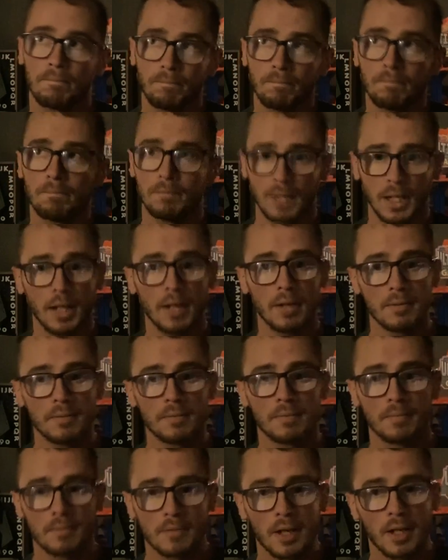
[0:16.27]
yeah,
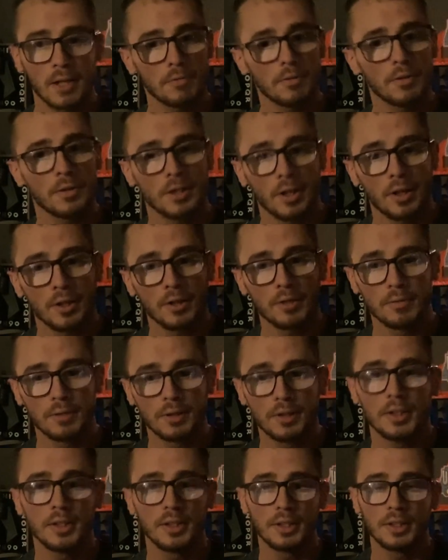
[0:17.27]
that's really all you
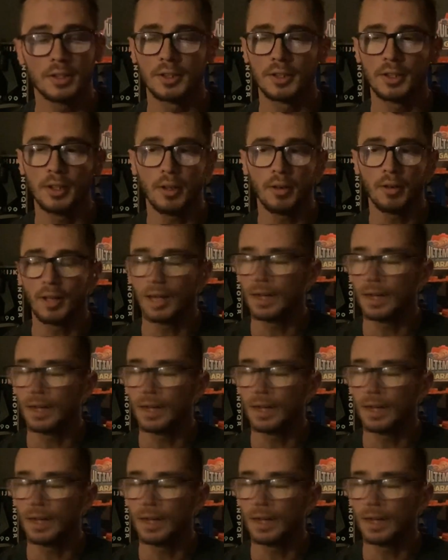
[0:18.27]
really need to know. I